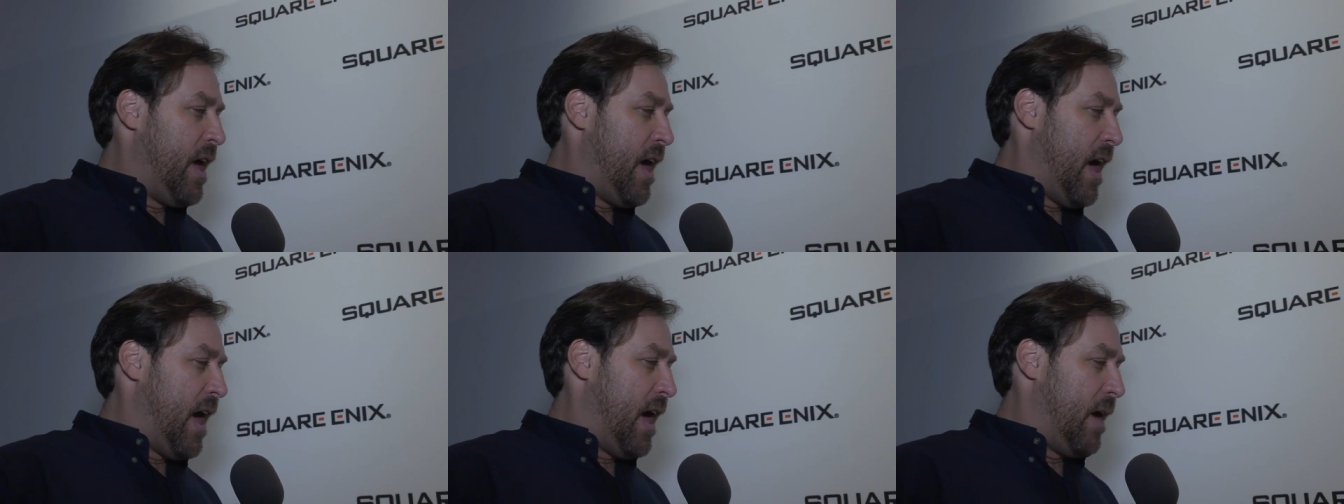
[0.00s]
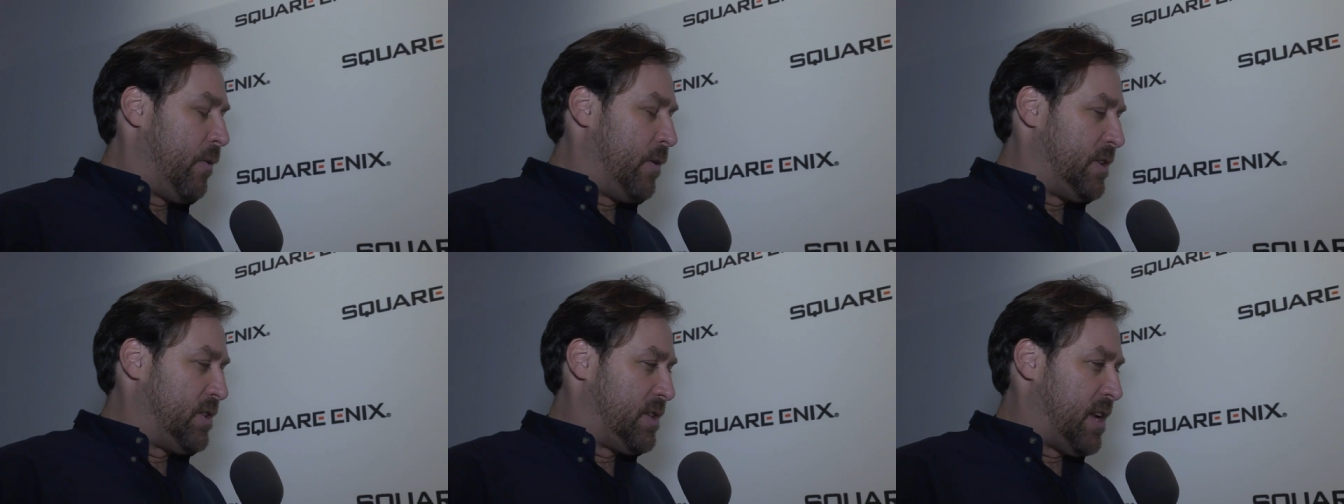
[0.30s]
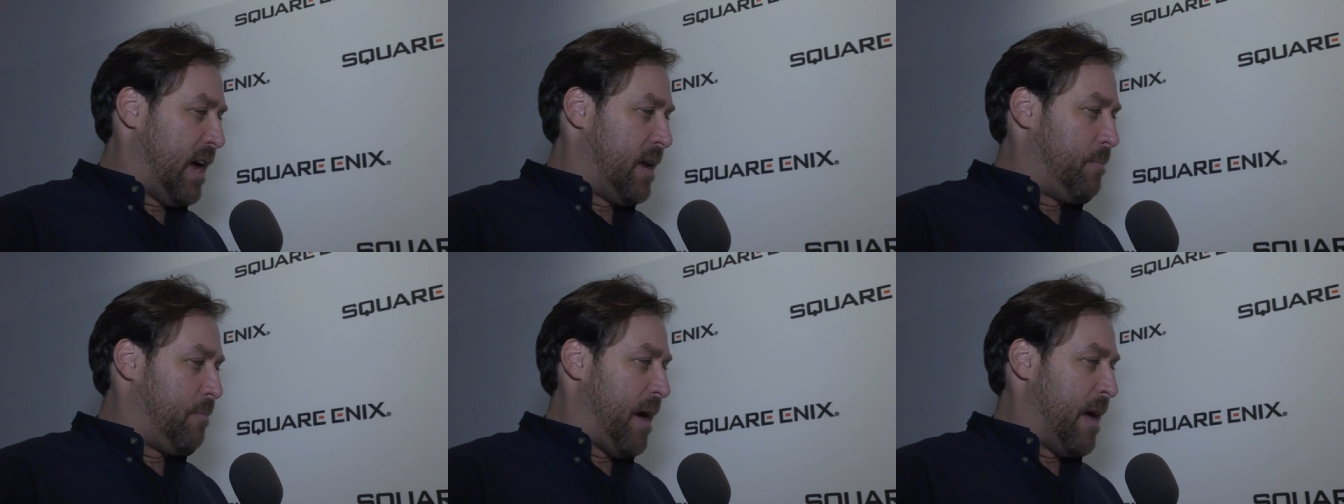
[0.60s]
uh, was
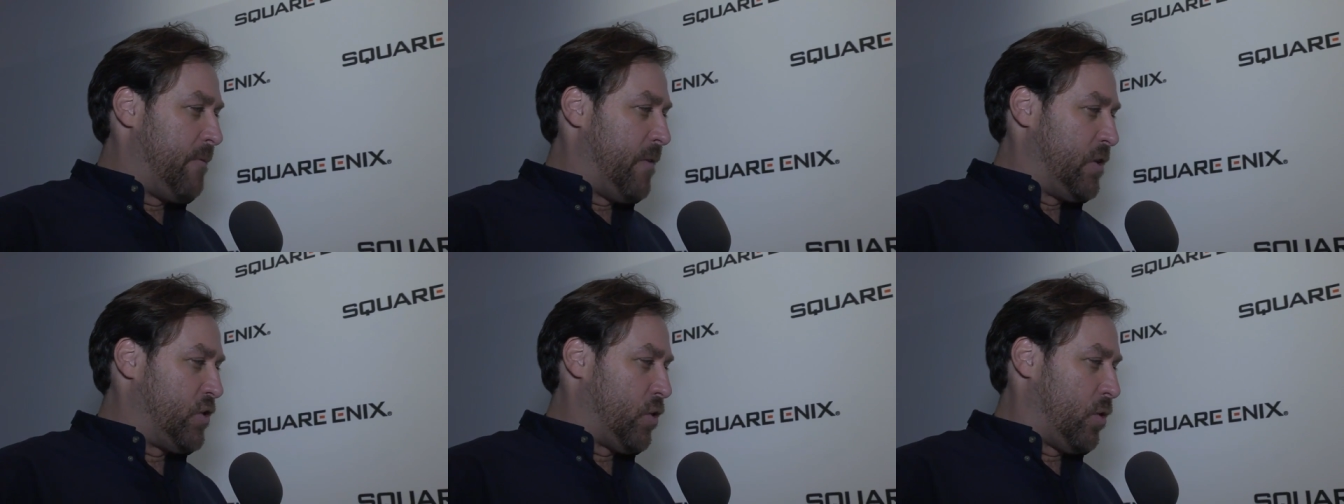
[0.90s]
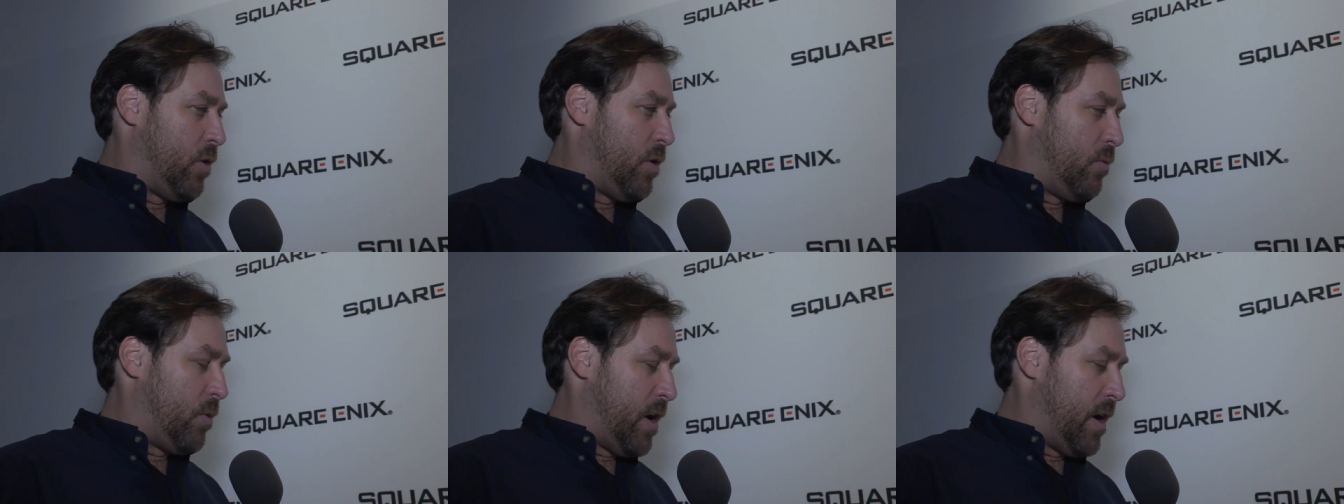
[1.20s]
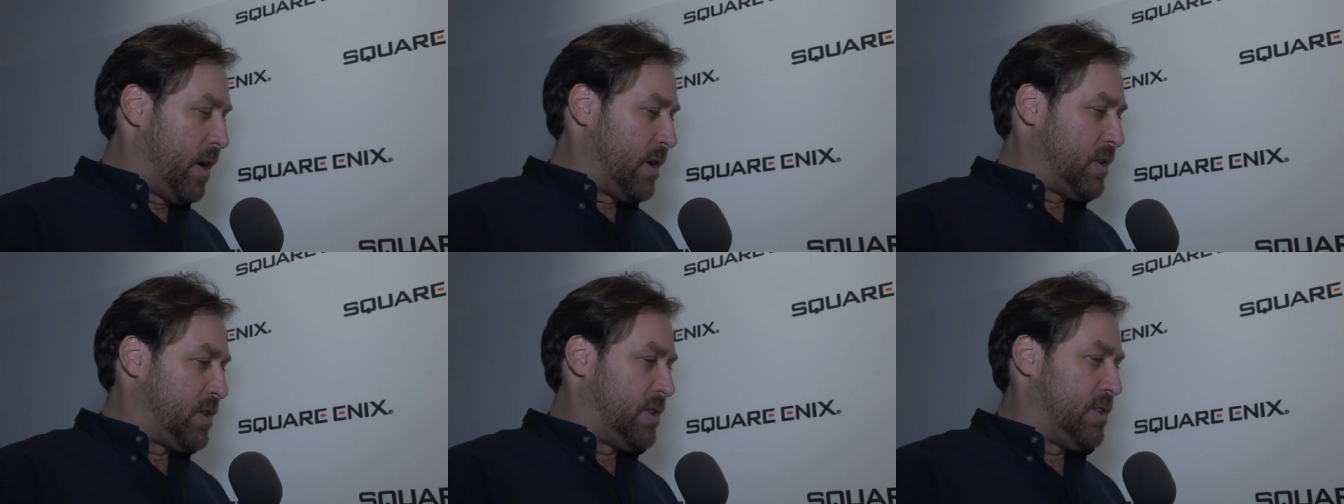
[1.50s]
done by Visual
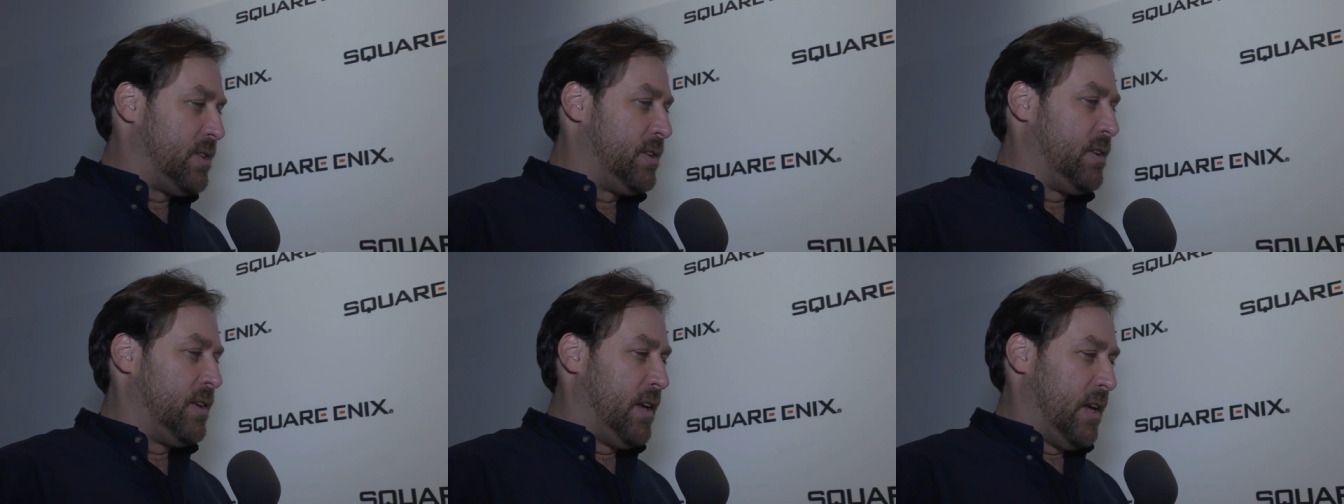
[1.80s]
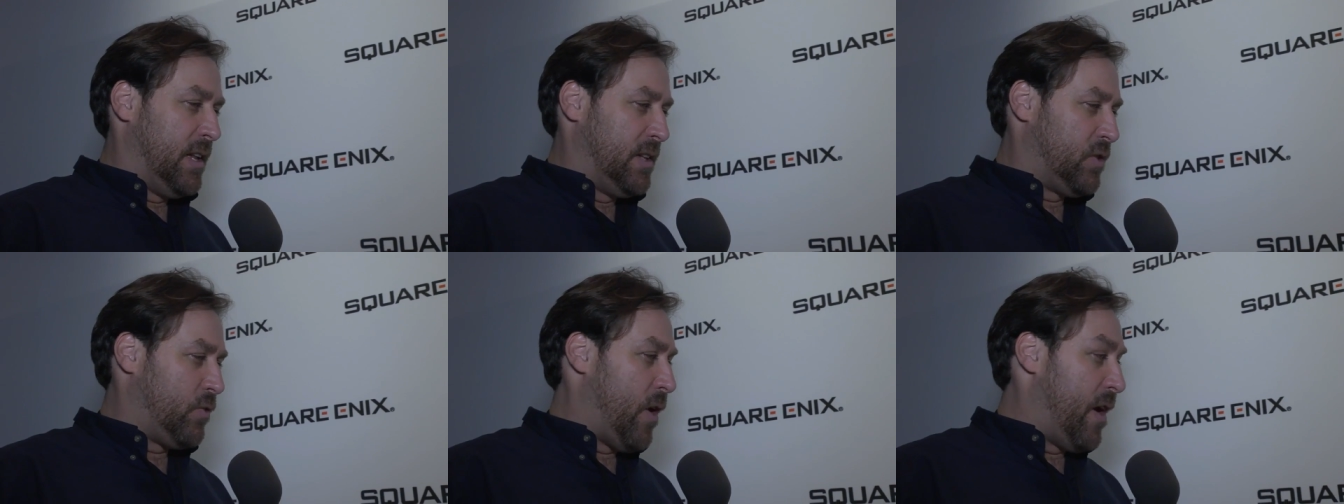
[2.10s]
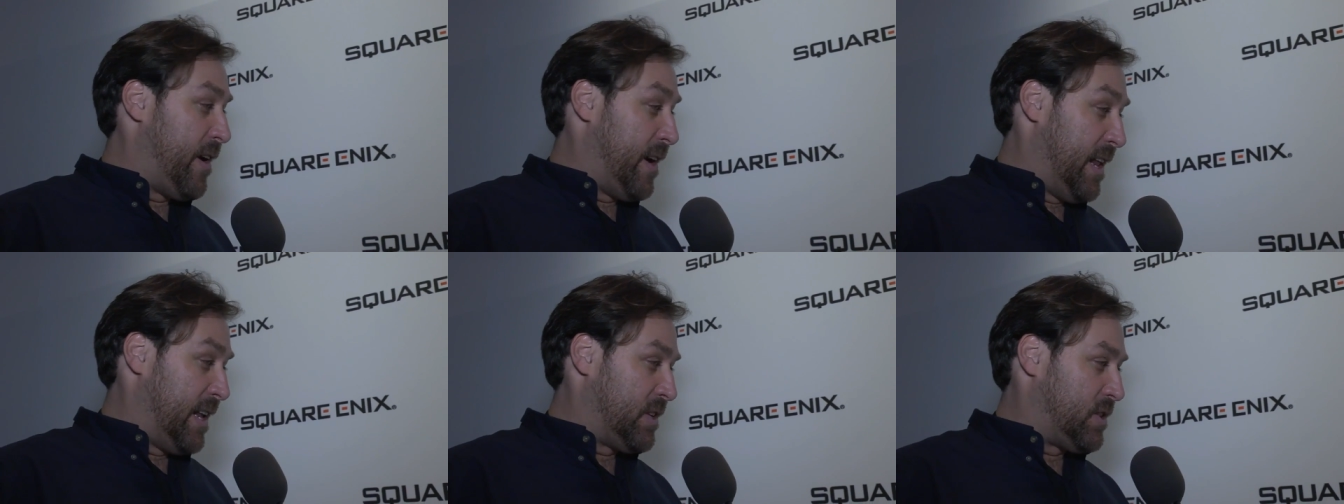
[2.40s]
Works in
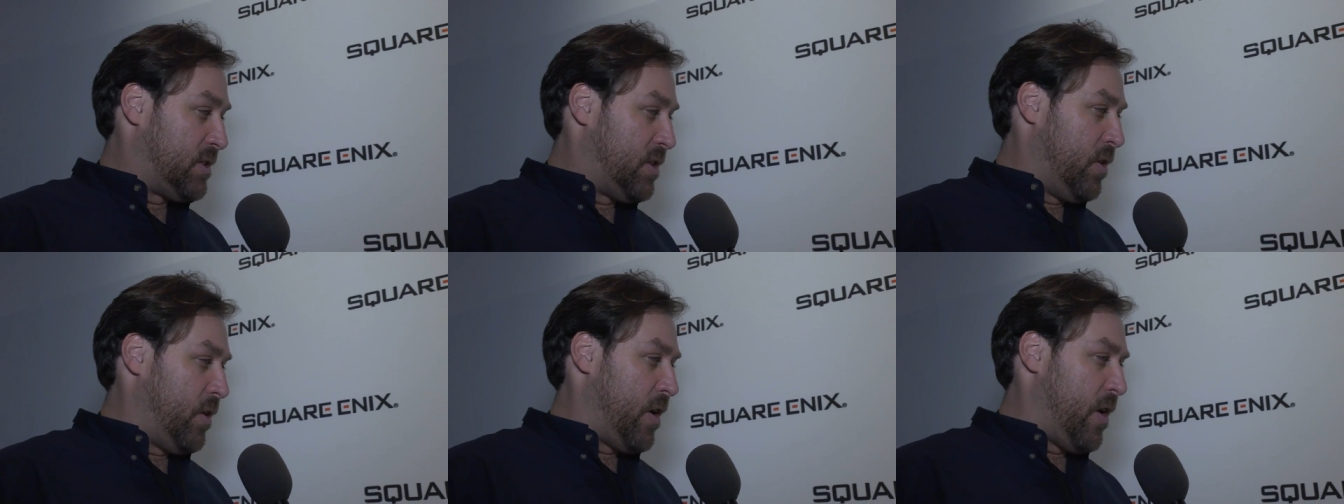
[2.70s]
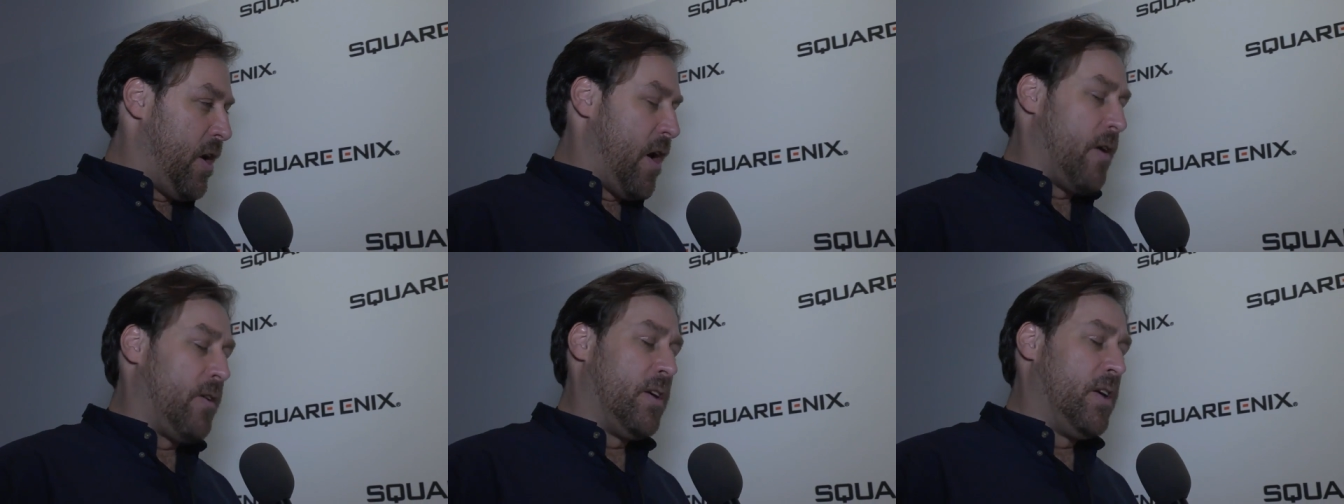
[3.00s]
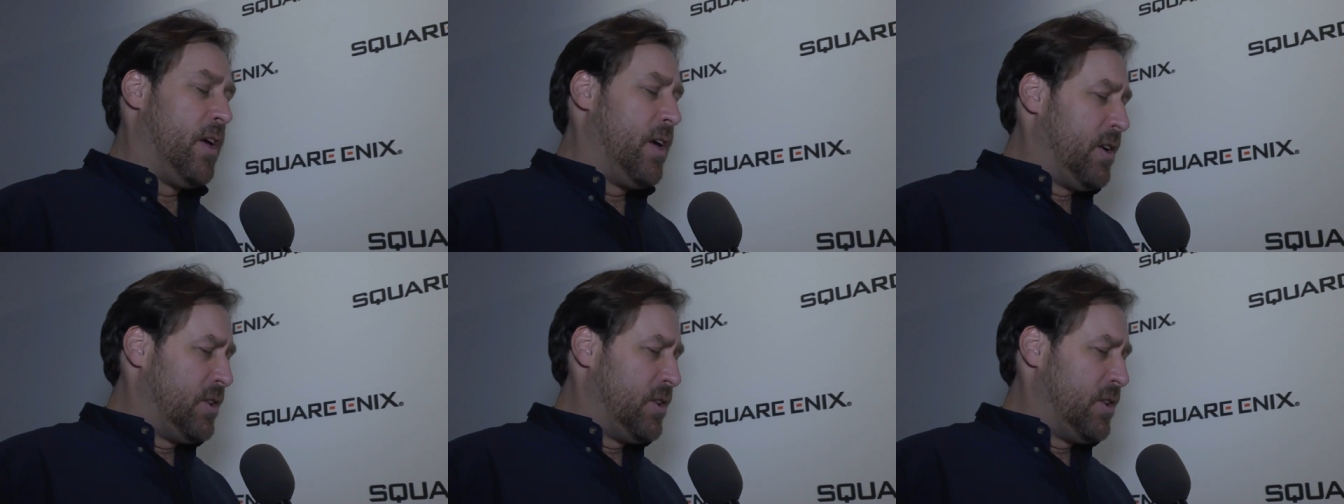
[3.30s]
Square Enix Tokyo.